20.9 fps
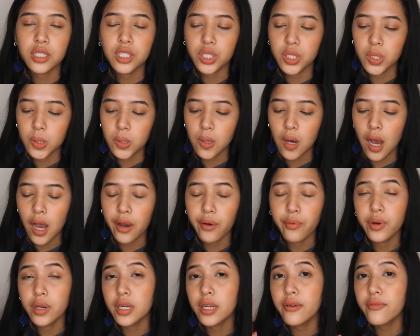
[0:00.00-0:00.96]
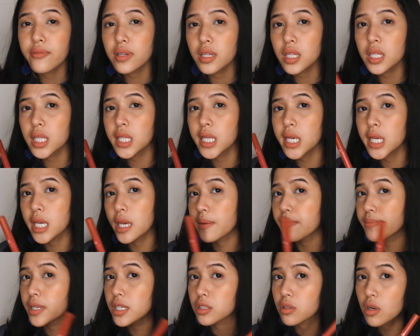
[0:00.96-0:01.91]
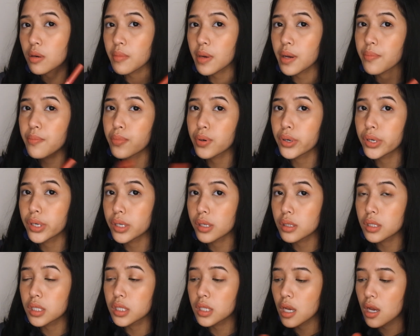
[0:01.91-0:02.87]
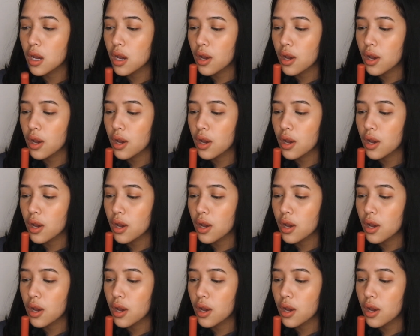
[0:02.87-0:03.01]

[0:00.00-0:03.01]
So I would definitely keep this on my purse